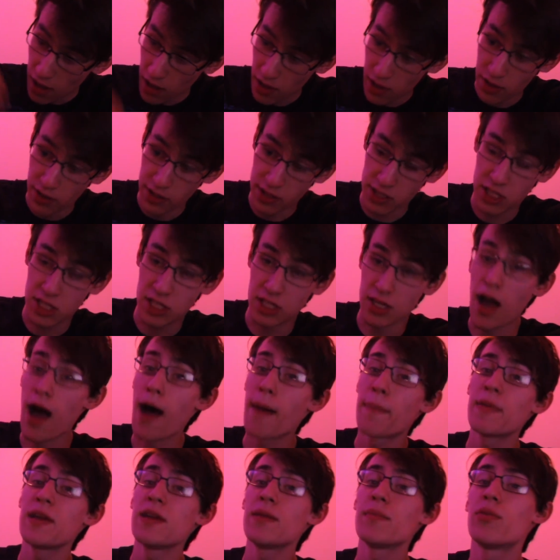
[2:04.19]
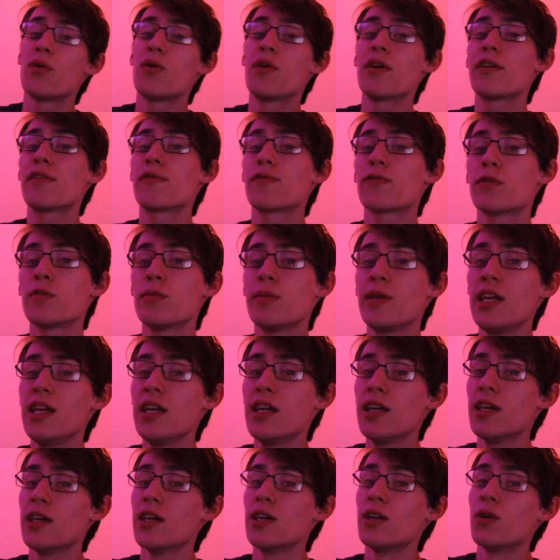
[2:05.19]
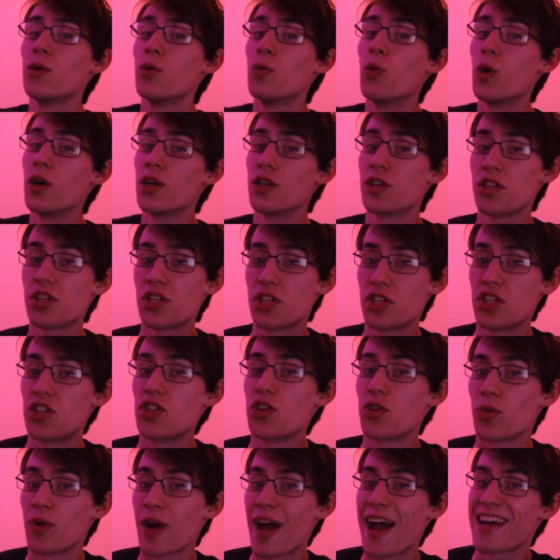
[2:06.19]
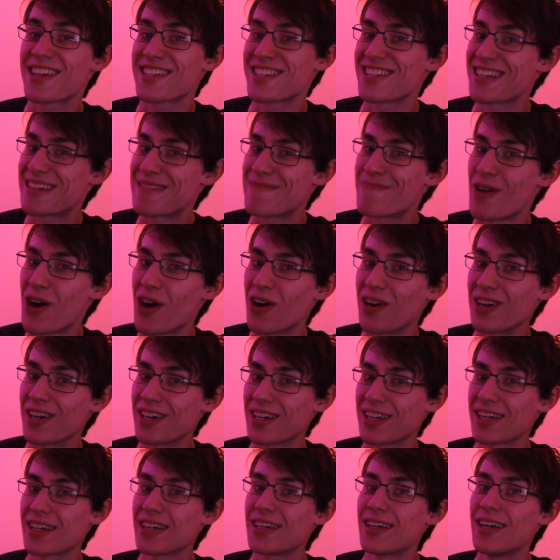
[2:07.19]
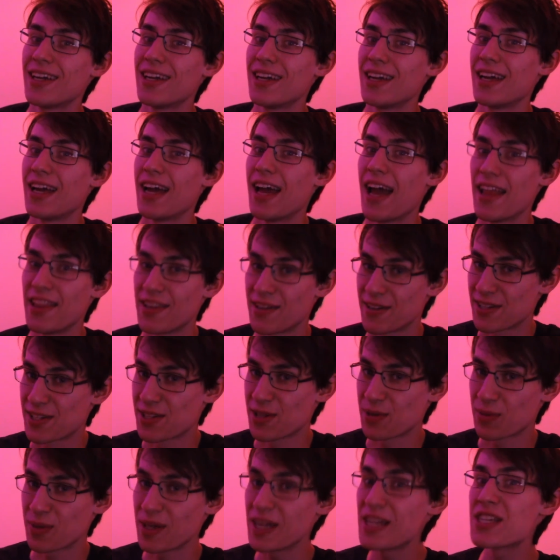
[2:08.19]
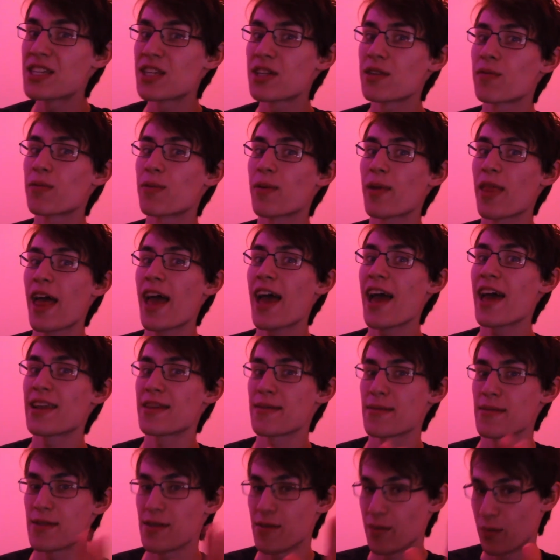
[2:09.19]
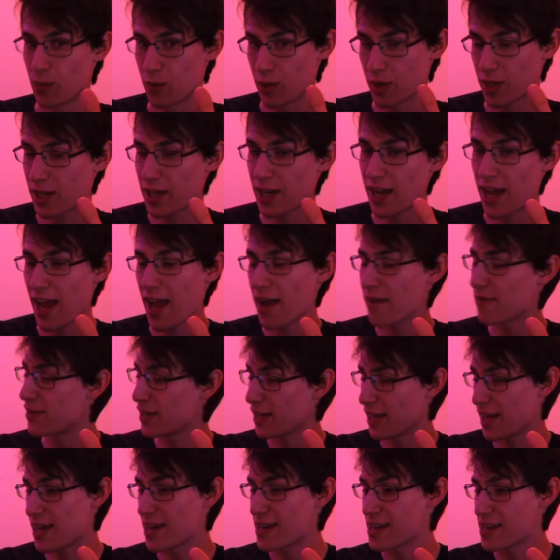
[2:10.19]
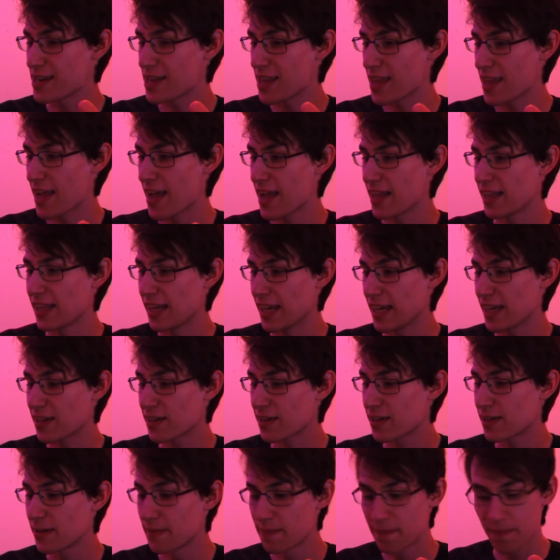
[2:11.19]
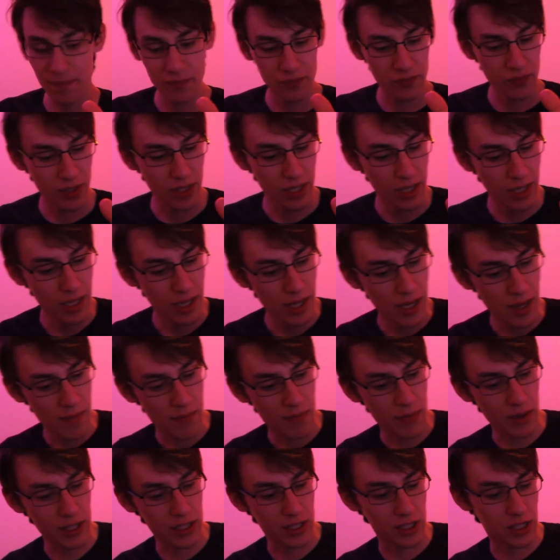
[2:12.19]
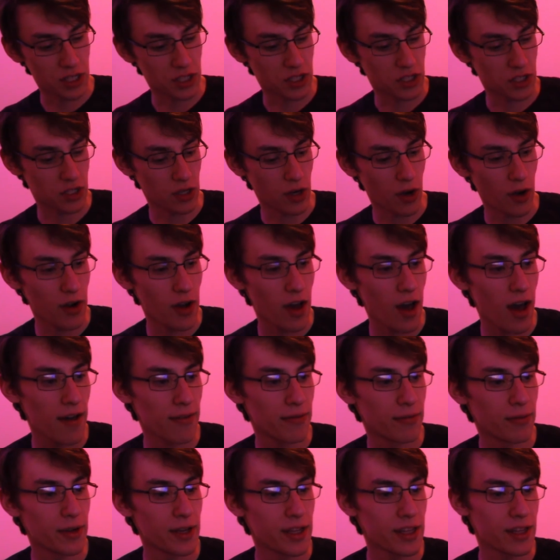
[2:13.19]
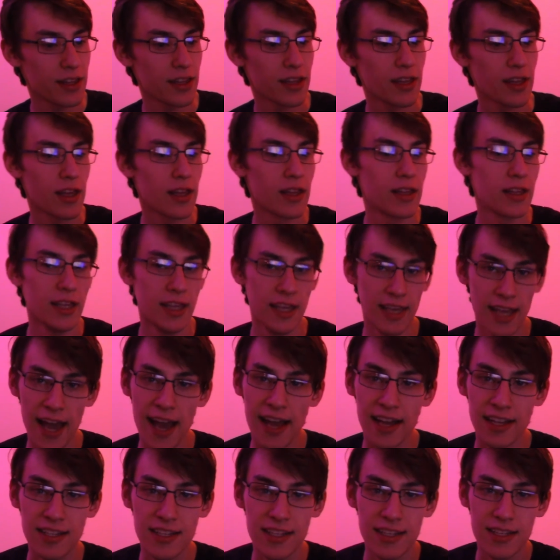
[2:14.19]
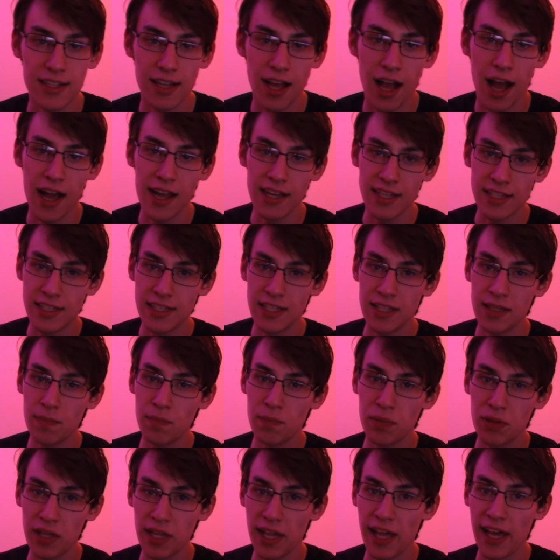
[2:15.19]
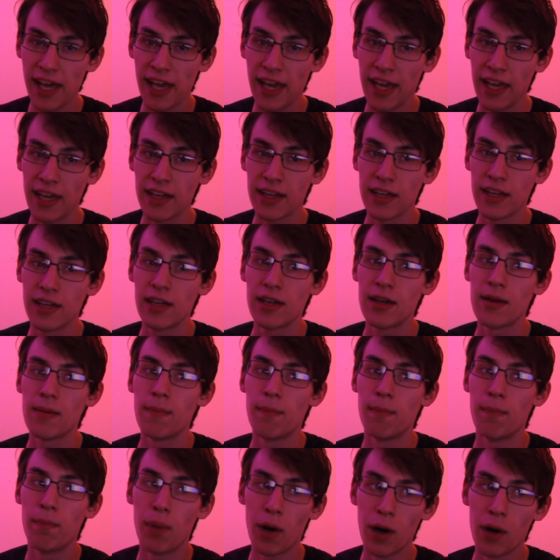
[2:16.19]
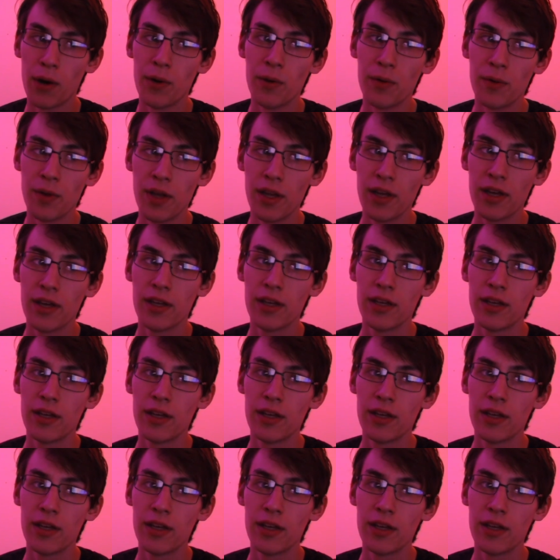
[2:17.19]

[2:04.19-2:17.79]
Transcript: The stopping point for me was Jurassic Park. And there's a reason for that. We're going to have to get into that later. But to start off with, yes, I did play Bone